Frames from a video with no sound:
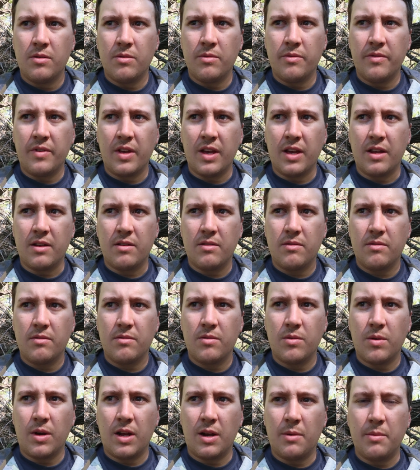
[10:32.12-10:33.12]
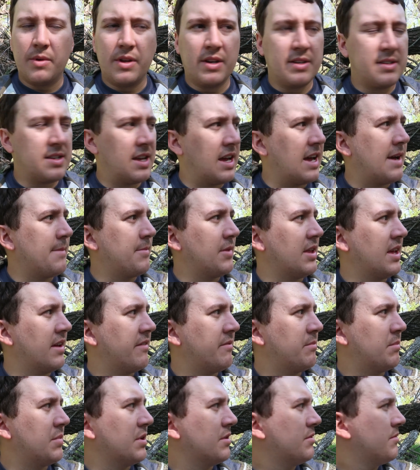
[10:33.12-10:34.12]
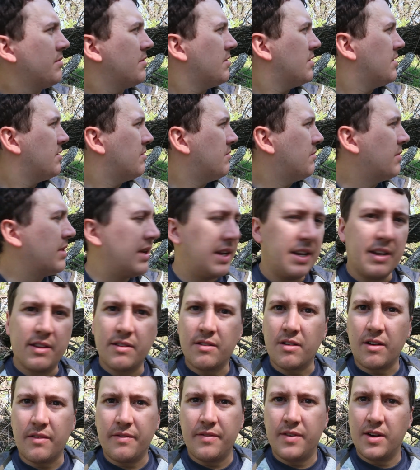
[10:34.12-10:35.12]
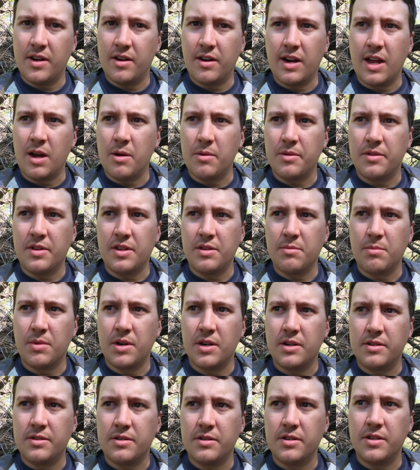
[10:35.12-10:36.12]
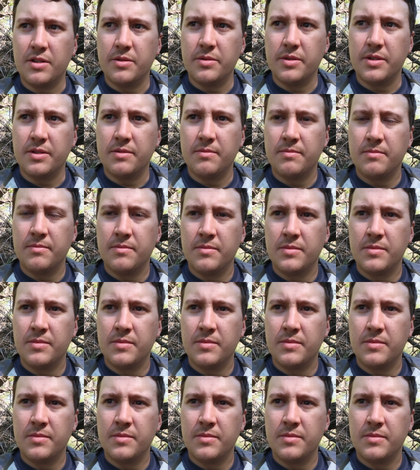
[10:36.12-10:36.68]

We've got quite a bit of time left, but we need to start figuring out what these birds are doing.